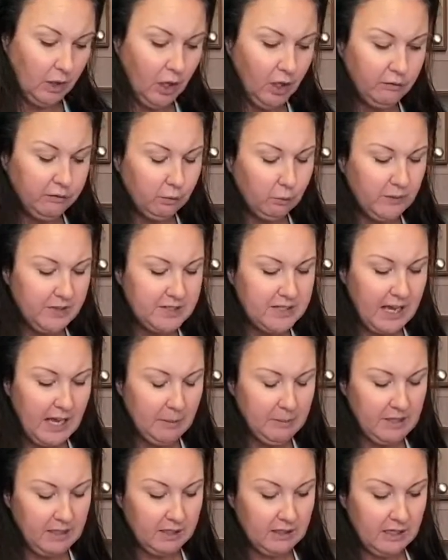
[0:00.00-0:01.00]
from the time
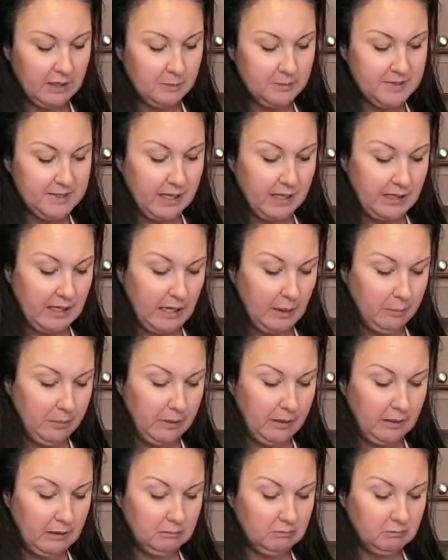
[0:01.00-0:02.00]
it comes up,
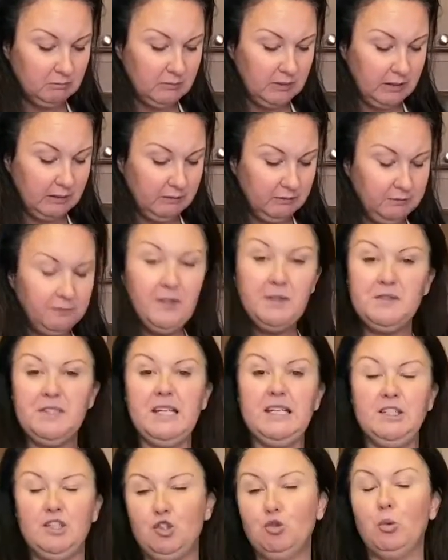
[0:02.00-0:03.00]

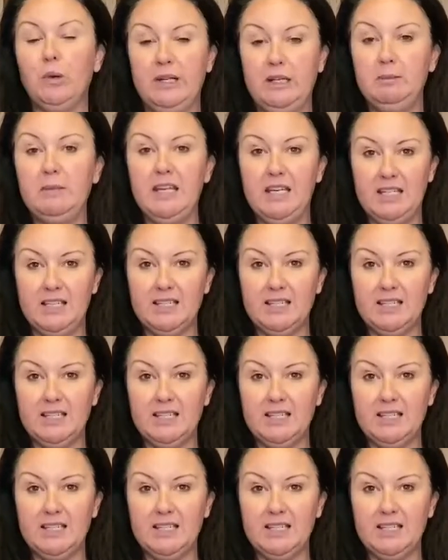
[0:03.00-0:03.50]
15 to 20 minutes.